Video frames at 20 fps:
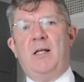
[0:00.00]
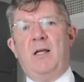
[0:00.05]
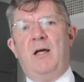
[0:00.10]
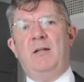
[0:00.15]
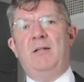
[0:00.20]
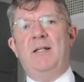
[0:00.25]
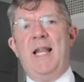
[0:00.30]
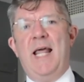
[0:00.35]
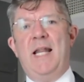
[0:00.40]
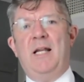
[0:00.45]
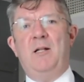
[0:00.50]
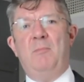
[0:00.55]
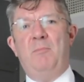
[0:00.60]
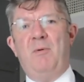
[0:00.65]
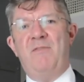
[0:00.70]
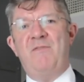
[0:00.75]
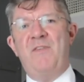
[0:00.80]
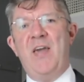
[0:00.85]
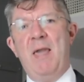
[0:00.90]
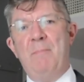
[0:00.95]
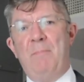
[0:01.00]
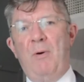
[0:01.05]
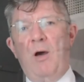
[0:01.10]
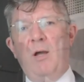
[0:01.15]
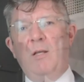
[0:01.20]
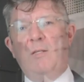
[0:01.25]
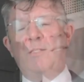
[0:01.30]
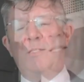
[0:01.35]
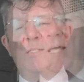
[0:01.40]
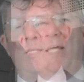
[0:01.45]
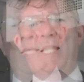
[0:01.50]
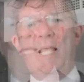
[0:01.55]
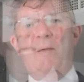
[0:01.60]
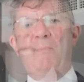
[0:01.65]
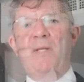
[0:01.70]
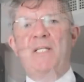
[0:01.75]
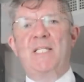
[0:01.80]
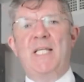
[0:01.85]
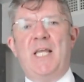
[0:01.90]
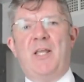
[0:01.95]
continental buffet box, and
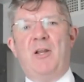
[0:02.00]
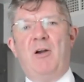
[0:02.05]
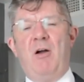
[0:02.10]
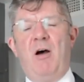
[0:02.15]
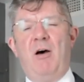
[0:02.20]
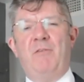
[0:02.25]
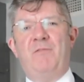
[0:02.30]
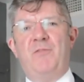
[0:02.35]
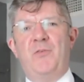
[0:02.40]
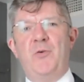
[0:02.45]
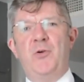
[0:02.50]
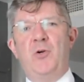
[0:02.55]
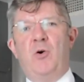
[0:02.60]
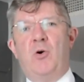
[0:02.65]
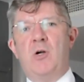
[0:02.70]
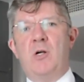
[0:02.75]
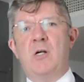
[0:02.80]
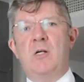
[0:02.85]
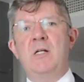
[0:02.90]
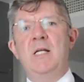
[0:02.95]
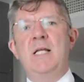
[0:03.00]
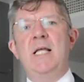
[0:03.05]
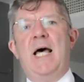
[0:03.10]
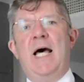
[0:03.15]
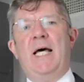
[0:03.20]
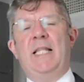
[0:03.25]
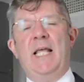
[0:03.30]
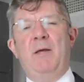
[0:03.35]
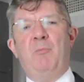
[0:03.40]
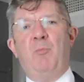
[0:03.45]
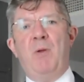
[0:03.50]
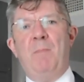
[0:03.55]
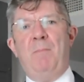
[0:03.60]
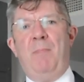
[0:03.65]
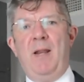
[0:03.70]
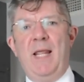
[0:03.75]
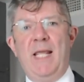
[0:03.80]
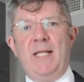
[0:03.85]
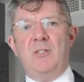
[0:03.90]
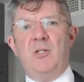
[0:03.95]
then we take your hot food order, and then we
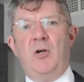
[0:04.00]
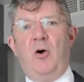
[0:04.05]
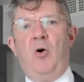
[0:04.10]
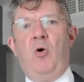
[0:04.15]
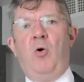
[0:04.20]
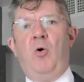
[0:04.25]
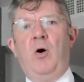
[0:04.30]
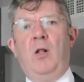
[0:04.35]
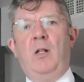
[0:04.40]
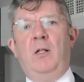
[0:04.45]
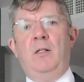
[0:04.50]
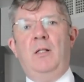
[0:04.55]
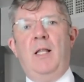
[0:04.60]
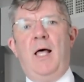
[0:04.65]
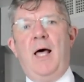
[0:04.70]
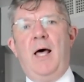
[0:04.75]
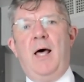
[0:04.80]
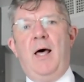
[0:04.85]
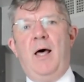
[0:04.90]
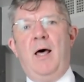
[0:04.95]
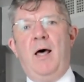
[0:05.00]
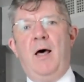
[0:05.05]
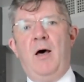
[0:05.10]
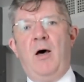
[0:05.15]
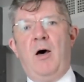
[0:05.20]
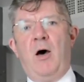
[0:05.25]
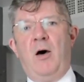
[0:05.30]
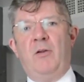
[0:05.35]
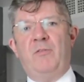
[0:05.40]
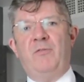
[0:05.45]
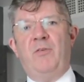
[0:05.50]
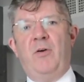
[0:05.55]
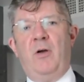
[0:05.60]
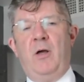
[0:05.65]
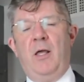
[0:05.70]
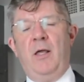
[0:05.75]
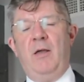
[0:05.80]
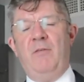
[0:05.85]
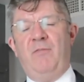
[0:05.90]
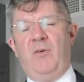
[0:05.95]
plate all
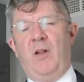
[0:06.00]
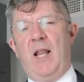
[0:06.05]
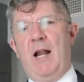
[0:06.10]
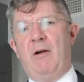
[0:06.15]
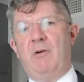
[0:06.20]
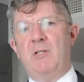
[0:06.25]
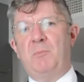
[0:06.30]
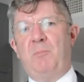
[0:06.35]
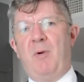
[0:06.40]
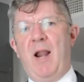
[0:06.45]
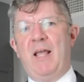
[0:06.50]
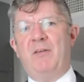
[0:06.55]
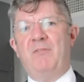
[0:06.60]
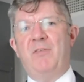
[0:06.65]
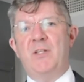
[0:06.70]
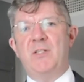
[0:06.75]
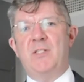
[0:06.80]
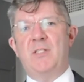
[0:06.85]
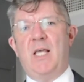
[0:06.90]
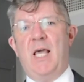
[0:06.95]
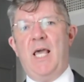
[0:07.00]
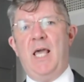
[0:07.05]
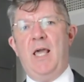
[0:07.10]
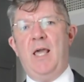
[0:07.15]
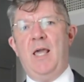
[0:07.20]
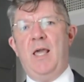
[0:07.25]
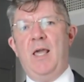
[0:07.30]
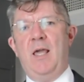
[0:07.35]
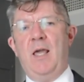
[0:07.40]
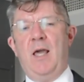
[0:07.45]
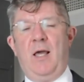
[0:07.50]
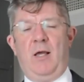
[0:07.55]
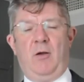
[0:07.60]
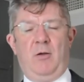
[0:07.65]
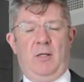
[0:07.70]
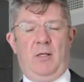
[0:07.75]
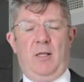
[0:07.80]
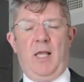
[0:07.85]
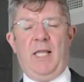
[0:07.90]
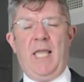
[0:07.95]
full Irish breakfast
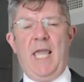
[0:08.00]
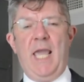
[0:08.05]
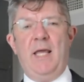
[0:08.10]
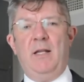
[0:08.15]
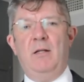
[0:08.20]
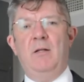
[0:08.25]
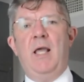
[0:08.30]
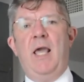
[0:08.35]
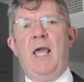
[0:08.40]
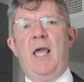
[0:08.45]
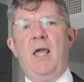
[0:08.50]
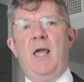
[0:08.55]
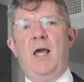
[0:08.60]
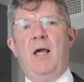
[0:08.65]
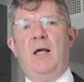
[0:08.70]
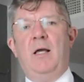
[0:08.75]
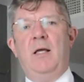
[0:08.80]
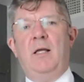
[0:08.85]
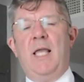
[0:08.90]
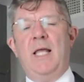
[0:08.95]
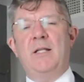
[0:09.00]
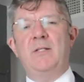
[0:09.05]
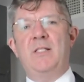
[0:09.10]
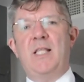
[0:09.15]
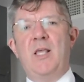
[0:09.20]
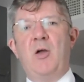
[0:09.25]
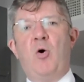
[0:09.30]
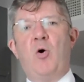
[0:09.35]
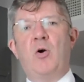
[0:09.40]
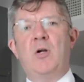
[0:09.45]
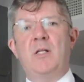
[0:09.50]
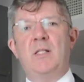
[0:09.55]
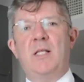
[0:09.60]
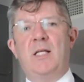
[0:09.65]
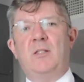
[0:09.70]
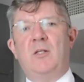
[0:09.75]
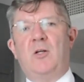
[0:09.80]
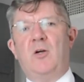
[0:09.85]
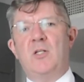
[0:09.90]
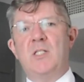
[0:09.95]
again against the order
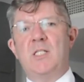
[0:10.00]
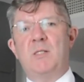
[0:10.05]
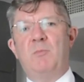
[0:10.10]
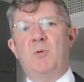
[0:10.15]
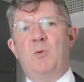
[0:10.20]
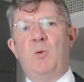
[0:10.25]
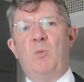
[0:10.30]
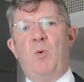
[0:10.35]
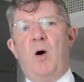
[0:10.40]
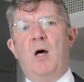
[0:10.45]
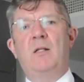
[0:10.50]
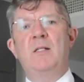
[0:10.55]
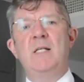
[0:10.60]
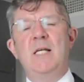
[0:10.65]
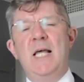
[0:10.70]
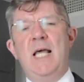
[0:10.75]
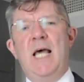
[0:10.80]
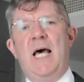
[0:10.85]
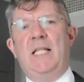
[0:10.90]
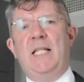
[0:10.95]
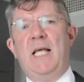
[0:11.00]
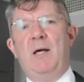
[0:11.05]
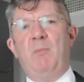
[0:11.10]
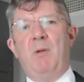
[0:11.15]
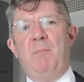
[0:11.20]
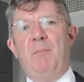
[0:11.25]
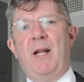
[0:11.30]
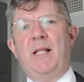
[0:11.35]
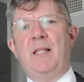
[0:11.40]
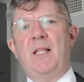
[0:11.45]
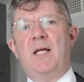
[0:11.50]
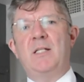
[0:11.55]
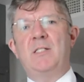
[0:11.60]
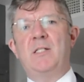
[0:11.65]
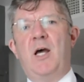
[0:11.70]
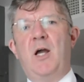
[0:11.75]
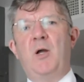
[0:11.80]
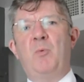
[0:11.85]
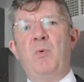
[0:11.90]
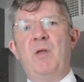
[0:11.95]
that the customer would want, and then we bring that
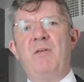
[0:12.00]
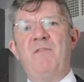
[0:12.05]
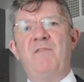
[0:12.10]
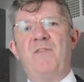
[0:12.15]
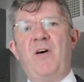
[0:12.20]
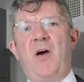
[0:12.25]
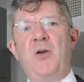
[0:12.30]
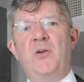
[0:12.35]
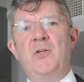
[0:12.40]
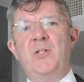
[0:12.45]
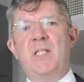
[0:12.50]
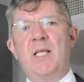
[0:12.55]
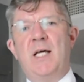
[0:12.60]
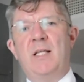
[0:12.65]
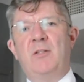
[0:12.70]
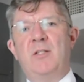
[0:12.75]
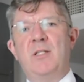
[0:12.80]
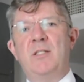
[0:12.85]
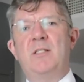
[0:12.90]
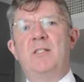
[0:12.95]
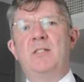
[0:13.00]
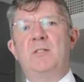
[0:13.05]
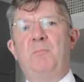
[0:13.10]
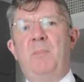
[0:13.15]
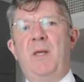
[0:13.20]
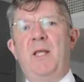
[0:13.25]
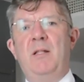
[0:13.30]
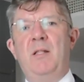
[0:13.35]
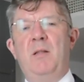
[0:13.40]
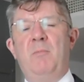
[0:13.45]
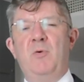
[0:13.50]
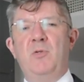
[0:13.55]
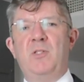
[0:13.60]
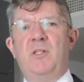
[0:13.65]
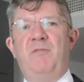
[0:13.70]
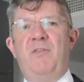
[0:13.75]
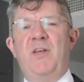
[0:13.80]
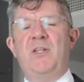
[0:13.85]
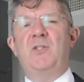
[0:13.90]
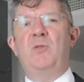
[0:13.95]
down. We have found that this has been the
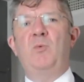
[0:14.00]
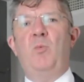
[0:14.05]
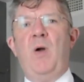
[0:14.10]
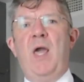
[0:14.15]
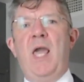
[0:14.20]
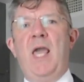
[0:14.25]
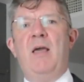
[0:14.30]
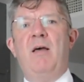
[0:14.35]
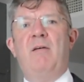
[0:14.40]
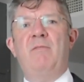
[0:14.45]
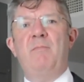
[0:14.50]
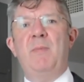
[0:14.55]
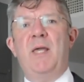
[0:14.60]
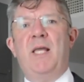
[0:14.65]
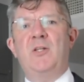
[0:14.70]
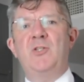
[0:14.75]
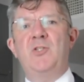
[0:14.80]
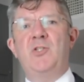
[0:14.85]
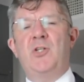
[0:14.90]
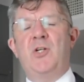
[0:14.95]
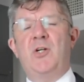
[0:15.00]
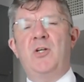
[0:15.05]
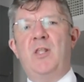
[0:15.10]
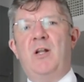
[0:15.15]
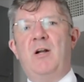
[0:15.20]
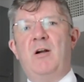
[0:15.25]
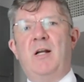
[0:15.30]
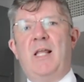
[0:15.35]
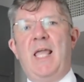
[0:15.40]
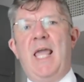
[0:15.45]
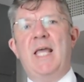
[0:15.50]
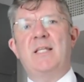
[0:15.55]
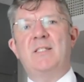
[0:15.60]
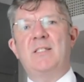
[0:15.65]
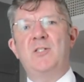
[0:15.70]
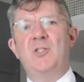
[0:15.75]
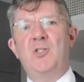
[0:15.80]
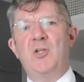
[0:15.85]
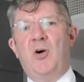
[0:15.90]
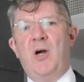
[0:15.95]
most efficient way of making sure that our
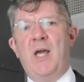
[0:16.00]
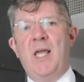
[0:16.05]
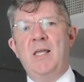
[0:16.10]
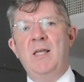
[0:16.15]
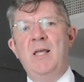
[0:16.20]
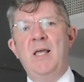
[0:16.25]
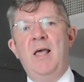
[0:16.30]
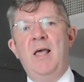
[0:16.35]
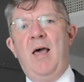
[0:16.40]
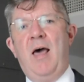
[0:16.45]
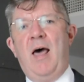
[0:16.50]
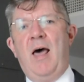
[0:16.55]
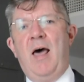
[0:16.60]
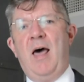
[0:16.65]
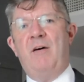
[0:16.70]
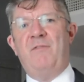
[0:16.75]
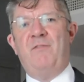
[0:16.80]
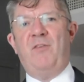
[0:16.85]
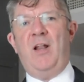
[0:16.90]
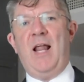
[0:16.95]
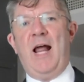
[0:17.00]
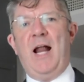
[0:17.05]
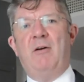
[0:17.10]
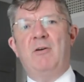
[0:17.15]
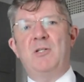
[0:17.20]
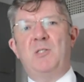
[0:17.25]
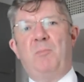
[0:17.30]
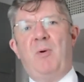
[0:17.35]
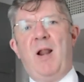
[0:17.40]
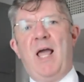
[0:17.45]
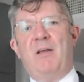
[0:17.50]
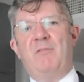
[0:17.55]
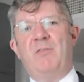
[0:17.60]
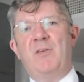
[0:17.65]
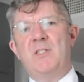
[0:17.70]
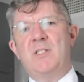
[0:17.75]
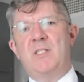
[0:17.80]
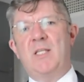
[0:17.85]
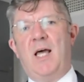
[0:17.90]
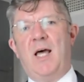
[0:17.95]
guests enjoy a full Irish
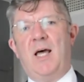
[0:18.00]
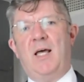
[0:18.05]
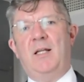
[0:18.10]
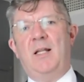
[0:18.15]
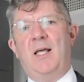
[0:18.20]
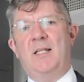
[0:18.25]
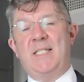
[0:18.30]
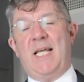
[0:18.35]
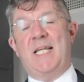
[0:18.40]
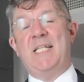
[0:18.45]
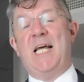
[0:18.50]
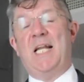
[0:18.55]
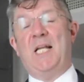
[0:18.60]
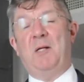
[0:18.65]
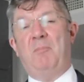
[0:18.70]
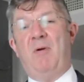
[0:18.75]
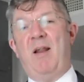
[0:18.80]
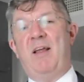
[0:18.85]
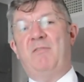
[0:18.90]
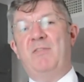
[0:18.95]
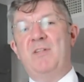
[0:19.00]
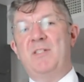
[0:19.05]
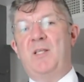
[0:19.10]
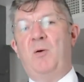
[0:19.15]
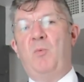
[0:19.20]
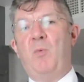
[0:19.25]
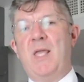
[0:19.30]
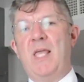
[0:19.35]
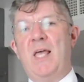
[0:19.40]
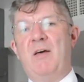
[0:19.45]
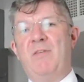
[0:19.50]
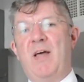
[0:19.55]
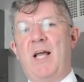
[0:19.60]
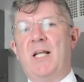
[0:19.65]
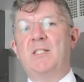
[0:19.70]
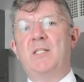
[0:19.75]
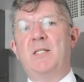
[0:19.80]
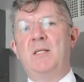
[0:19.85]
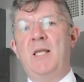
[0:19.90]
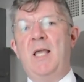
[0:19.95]
breakfast and a Titanic breakfast that we have
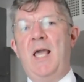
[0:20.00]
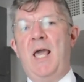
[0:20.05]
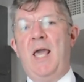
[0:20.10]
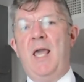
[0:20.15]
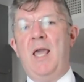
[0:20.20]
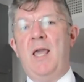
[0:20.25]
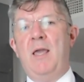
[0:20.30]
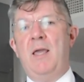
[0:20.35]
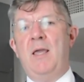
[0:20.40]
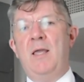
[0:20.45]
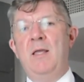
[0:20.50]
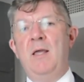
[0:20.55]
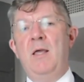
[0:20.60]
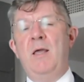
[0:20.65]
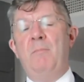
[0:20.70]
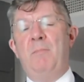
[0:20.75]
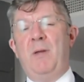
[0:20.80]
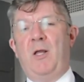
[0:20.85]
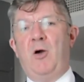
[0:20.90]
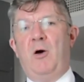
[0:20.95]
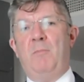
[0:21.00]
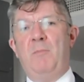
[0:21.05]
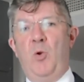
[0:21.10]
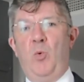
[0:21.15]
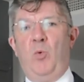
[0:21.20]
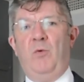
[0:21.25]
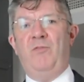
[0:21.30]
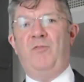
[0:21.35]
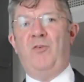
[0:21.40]
actually become known